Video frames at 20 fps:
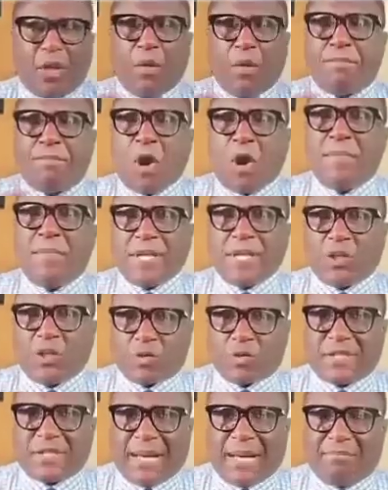Bowman
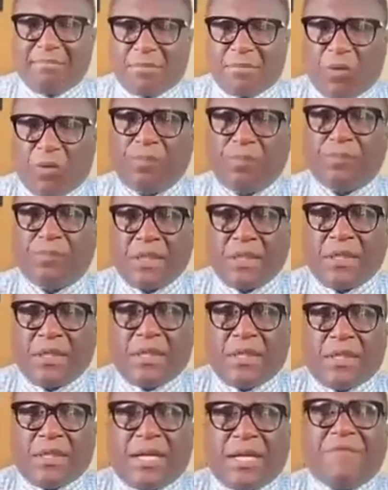lusambo,
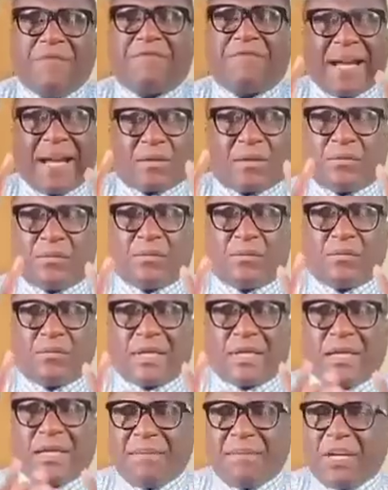in fact,
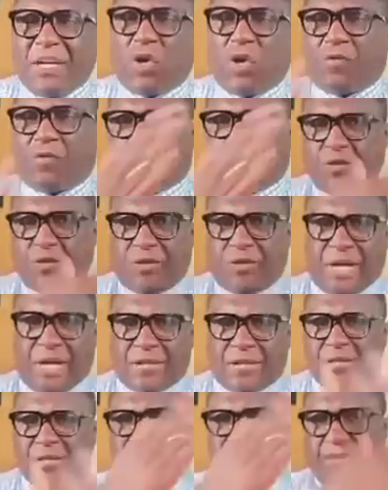let me go a few
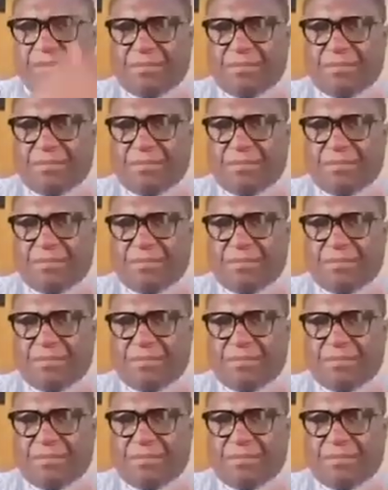days